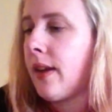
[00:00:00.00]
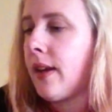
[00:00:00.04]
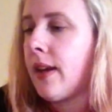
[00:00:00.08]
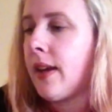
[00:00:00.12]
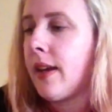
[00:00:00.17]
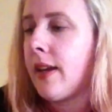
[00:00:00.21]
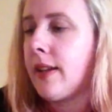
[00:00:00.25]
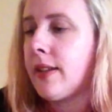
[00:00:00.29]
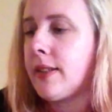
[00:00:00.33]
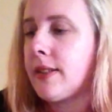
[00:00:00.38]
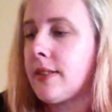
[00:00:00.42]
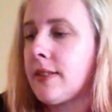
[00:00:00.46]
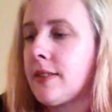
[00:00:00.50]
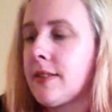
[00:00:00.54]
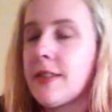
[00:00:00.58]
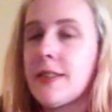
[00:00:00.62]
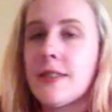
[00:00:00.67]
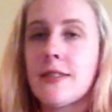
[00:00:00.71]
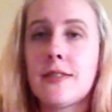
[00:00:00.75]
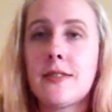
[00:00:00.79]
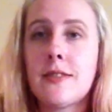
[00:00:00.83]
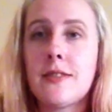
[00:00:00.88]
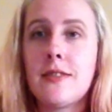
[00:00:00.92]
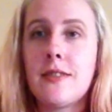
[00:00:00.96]
And
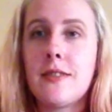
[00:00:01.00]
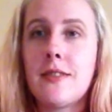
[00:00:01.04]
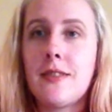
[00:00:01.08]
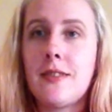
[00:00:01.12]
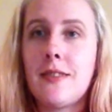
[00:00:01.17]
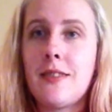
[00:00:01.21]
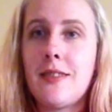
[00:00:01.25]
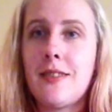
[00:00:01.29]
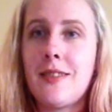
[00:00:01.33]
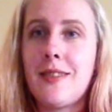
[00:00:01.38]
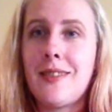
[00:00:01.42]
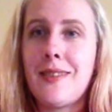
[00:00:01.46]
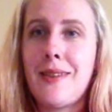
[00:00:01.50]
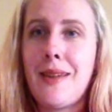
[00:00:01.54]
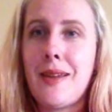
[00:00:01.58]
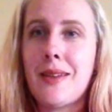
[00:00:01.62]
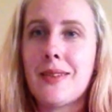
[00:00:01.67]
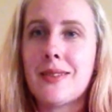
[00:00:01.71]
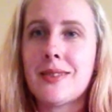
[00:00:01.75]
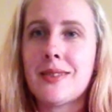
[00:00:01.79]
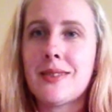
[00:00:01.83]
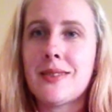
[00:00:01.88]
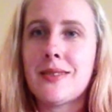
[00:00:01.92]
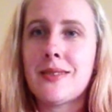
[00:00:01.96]

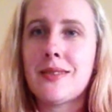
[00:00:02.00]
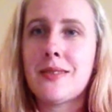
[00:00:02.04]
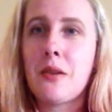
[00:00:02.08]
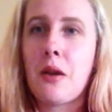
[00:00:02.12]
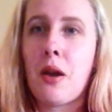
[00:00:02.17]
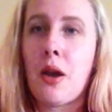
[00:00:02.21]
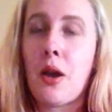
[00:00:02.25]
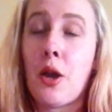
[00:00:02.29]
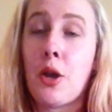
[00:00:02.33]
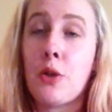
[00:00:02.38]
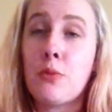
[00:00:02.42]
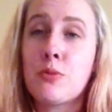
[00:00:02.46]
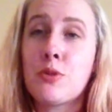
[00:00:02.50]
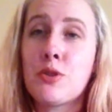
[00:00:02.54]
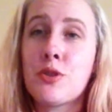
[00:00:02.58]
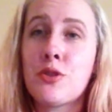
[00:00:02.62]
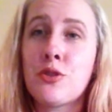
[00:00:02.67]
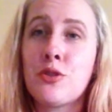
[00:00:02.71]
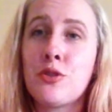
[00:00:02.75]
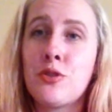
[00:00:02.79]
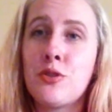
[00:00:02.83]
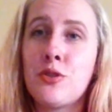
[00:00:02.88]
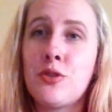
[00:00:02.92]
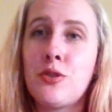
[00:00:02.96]
yes, I hope
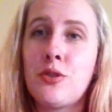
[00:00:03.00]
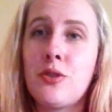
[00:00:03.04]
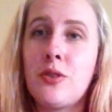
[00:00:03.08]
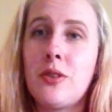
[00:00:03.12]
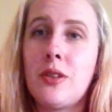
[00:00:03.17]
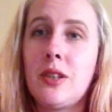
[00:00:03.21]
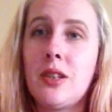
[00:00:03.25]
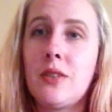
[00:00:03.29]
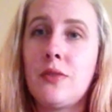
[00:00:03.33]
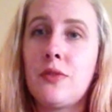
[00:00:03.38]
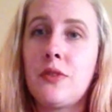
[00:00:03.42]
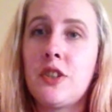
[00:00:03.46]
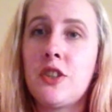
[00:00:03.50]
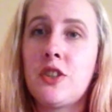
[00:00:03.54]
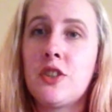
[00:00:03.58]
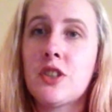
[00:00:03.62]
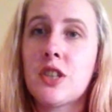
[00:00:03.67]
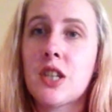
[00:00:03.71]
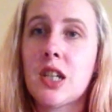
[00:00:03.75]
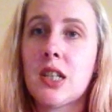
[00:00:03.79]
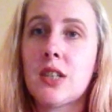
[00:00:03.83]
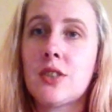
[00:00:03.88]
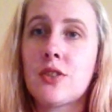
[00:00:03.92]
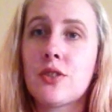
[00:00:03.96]
to in the
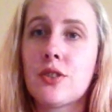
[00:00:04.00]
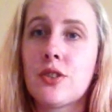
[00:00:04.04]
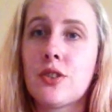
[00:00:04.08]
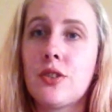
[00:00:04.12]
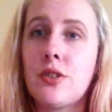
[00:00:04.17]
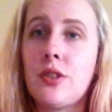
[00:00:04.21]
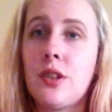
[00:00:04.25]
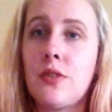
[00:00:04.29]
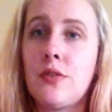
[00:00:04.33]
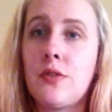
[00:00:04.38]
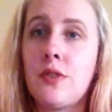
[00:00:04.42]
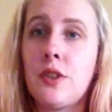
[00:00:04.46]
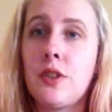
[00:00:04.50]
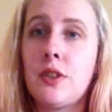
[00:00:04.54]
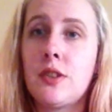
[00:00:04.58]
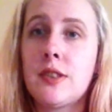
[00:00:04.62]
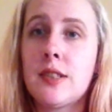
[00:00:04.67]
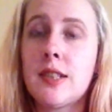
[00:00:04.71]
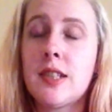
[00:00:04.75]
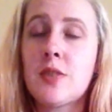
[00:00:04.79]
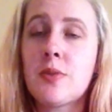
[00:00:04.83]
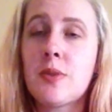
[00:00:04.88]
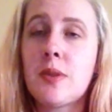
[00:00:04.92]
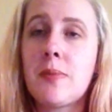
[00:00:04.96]
future do a few
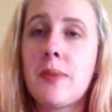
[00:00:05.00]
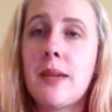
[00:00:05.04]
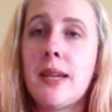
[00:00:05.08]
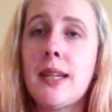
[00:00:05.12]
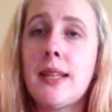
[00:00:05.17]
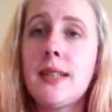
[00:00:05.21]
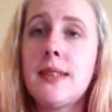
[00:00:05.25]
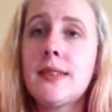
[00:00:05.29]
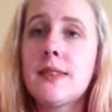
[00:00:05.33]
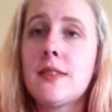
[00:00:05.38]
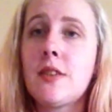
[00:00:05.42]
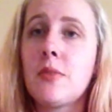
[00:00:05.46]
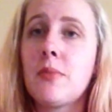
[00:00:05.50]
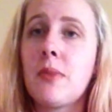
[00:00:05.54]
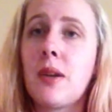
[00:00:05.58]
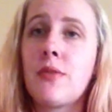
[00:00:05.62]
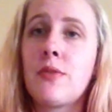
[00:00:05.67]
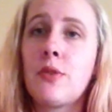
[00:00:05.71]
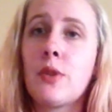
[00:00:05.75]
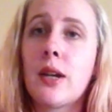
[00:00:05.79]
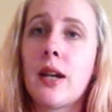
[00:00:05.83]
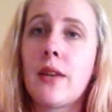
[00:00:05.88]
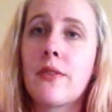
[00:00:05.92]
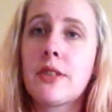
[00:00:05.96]
stitch with me's on my
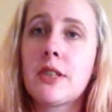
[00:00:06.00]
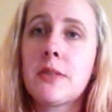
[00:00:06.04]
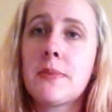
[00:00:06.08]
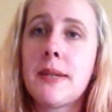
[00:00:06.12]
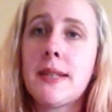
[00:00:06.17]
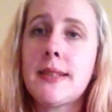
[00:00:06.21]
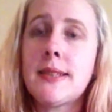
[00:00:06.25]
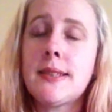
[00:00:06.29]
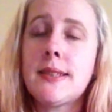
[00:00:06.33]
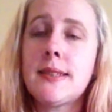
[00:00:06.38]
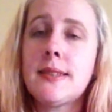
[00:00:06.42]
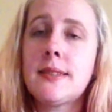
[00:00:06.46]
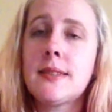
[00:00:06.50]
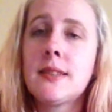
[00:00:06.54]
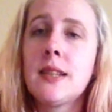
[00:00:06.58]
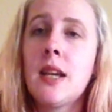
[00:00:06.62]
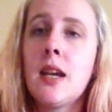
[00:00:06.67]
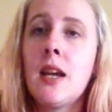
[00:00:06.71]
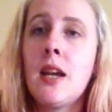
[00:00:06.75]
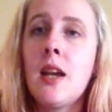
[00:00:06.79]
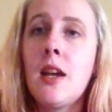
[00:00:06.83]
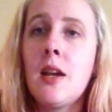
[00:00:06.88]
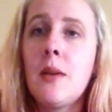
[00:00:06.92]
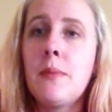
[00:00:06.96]
full coverage pieces,
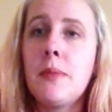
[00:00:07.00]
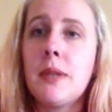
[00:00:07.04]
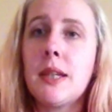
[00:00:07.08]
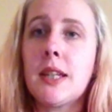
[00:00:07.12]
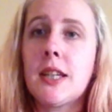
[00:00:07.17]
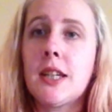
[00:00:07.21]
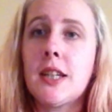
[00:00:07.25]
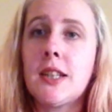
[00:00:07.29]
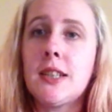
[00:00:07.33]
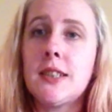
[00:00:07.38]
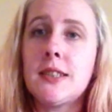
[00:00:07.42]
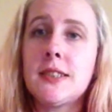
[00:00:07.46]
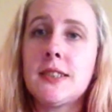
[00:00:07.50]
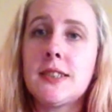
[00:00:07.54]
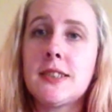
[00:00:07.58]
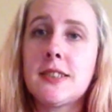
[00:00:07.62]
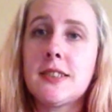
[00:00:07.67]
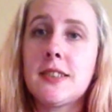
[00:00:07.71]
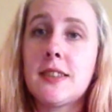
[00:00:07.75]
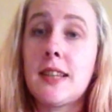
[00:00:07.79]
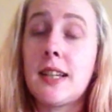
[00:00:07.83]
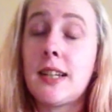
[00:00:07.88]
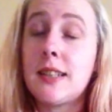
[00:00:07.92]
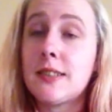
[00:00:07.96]
because
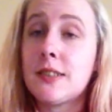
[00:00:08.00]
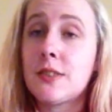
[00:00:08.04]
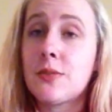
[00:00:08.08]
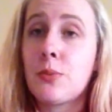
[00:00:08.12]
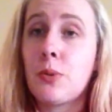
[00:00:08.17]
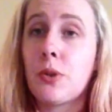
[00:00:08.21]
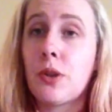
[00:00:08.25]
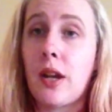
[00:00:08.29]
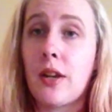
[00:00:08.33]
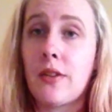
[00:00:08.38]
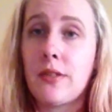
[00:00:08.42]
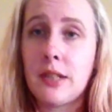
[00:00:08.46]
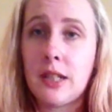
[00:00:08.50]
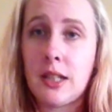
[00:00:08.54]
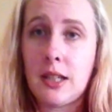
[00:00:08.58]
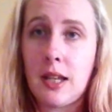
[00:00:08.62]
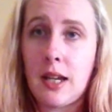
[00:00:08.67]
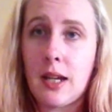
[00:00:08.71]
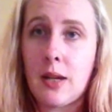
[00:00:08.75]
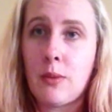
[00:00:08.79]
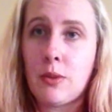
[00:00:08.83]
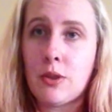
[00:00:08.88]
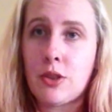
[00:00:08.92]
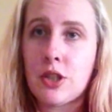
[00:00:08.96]
that's what I really
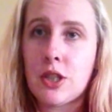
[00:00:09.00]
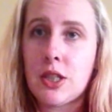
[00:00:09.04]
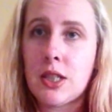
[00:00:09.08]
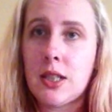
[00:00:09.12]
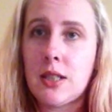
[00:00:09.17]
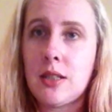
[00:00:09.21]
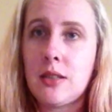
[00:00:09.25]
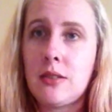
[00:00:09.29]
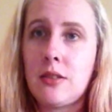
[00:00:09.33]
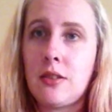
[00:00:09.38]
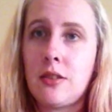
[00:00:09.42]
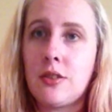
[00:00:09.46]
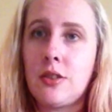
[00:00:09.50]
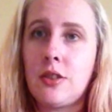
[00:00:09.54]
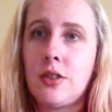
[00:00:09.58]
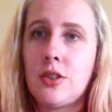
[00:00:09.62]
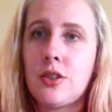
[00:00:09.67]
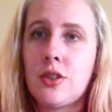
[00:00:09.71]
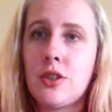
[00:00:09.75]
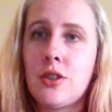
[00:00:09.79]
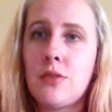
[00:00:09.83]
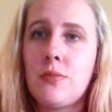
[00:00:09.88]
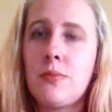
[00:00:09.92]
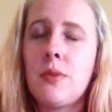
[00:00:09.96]
like watching on
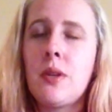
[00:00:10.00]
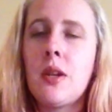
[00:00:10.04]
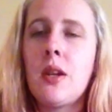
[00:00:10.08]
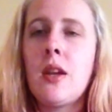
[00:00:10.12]
YouTube.